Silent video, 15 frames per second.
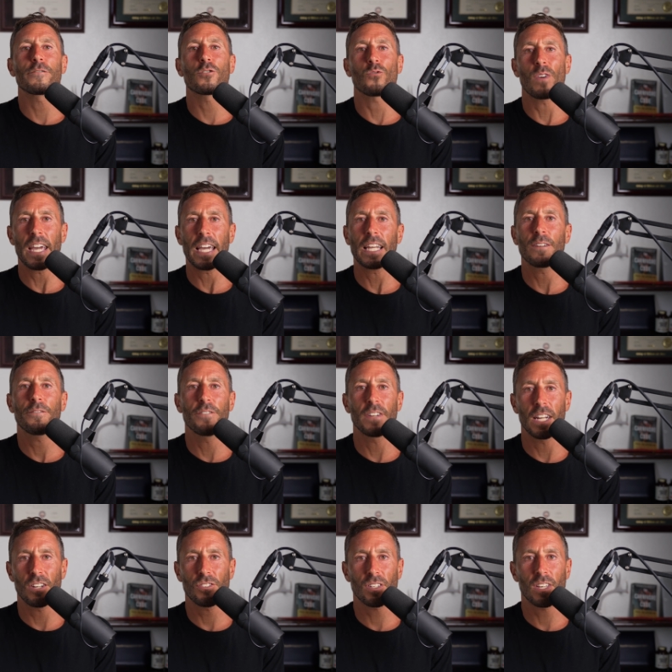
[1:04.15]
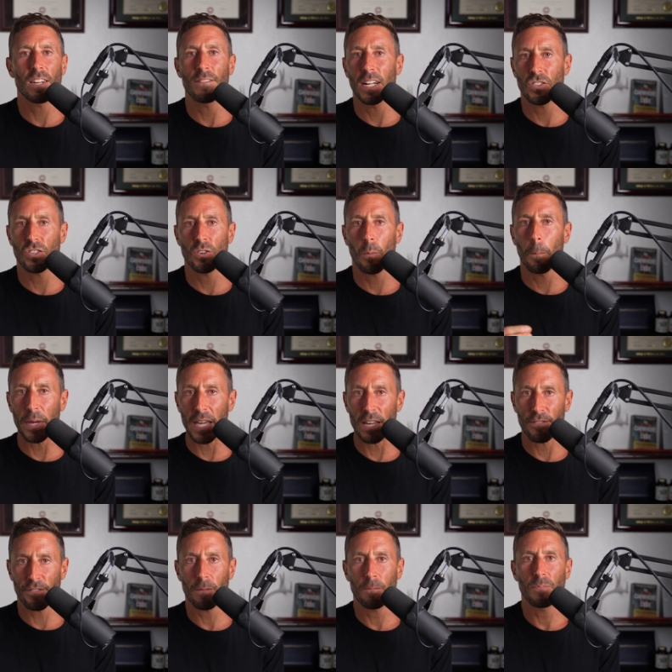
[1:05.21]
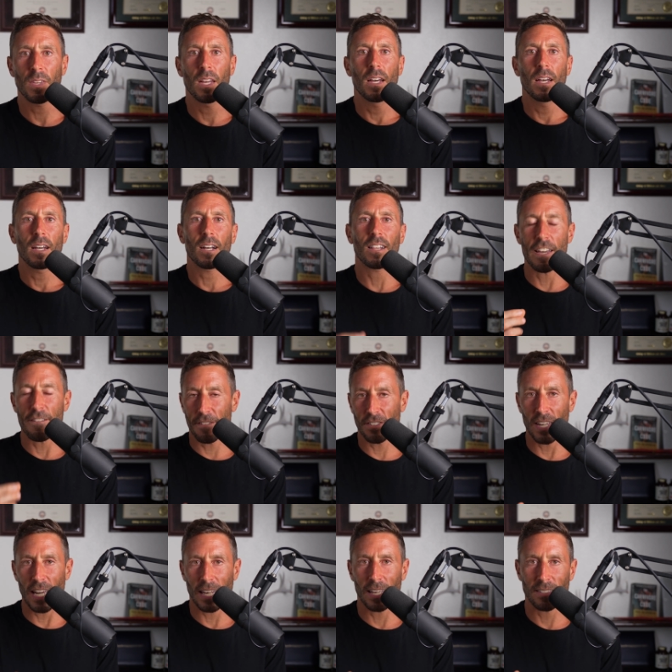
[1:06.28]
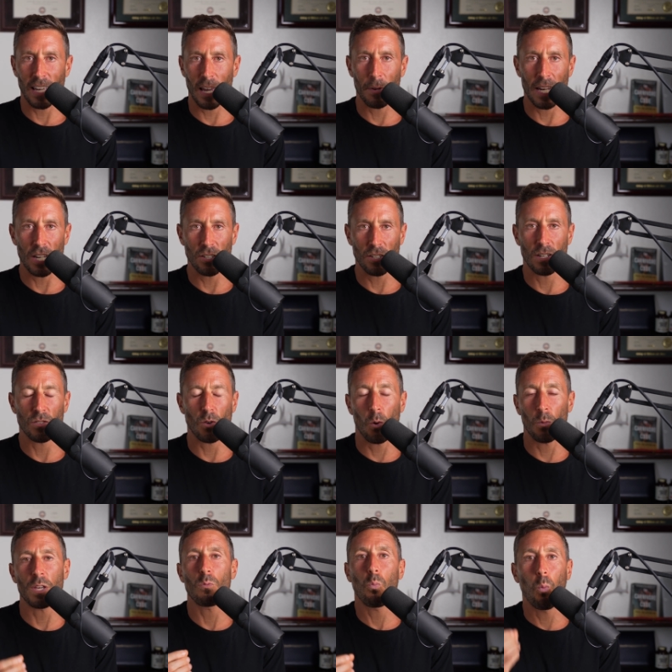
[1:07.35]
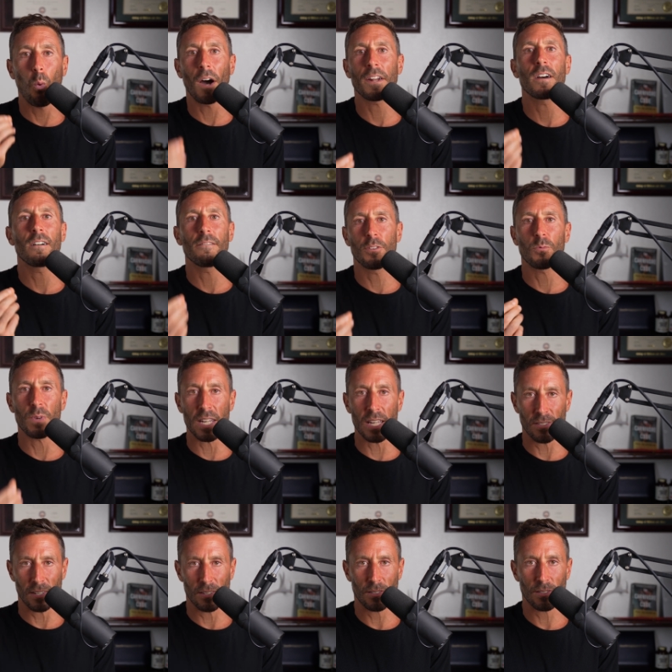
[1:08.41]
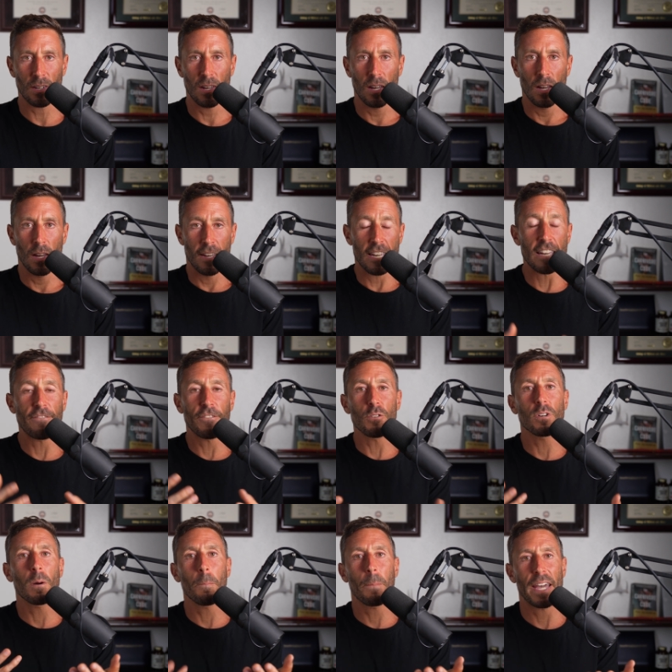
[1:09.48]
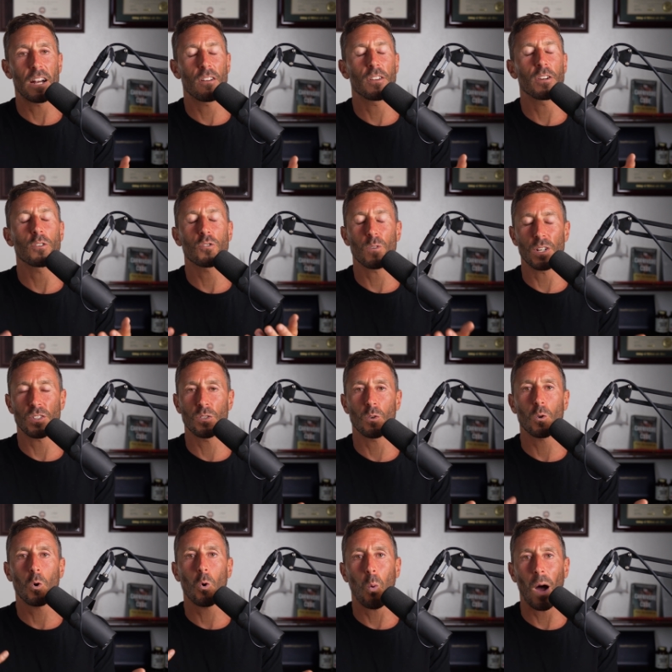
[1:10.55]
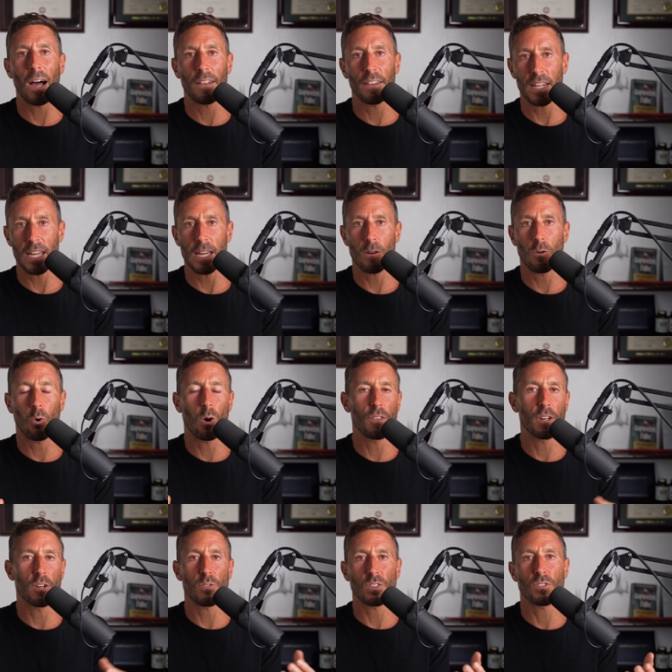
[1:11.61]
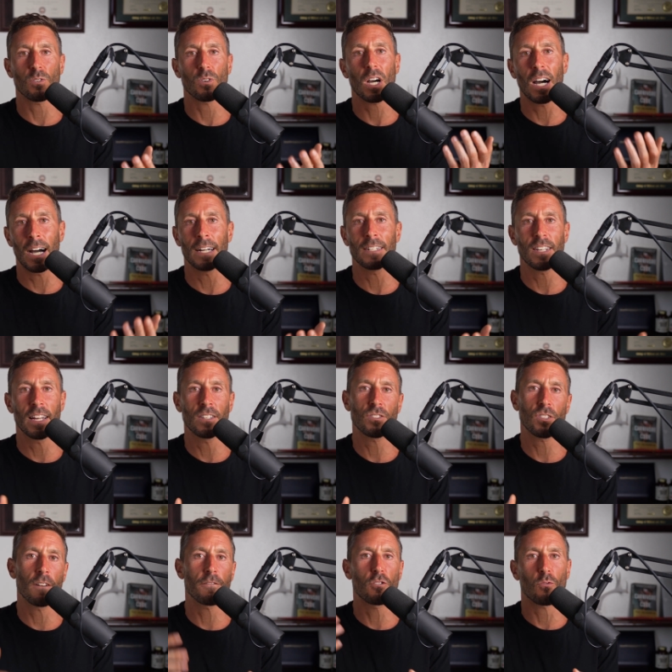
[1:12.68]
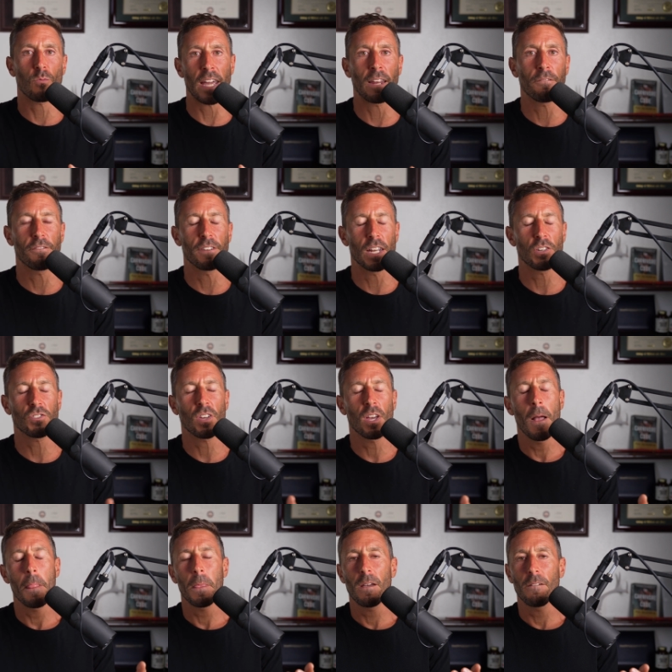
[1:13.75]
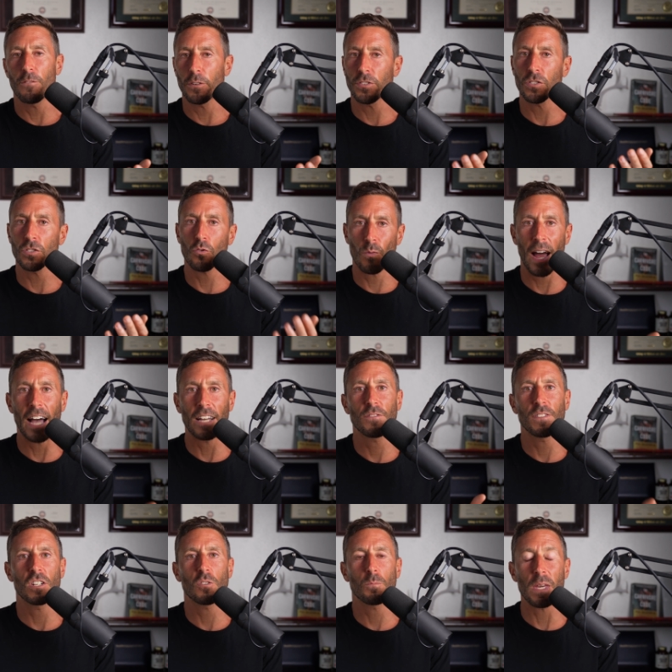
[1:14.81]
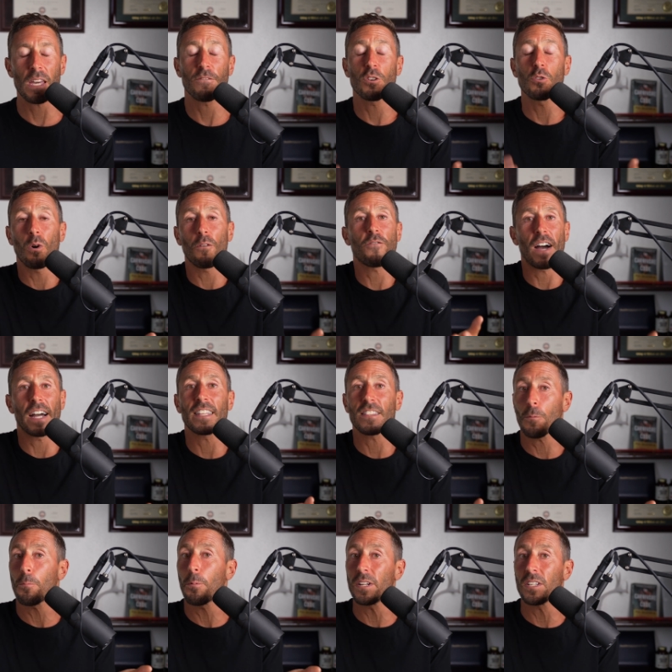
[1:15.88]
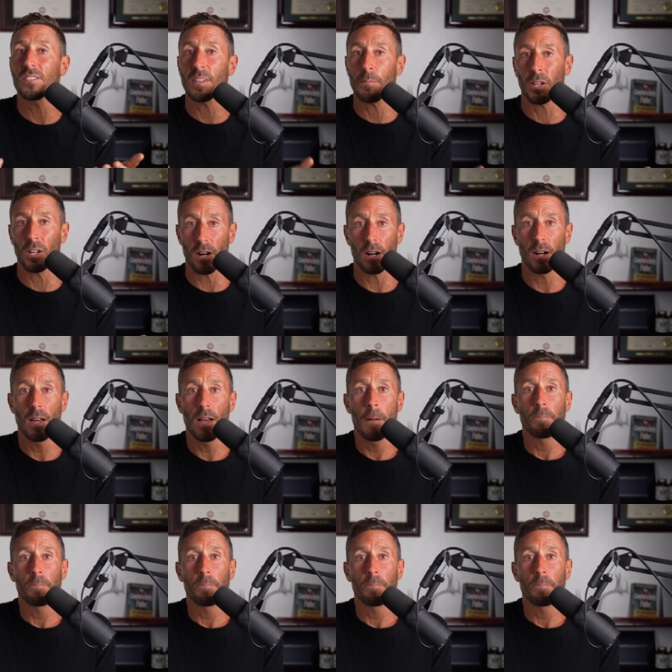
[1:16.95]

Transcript: of grain-finished conventional beef. Glyphosate contamination is only one of the reasons. If you compare the nutritional quality or the nutritional contents of grain-finished versus grass-finished beef, you will find that they're pretty similar.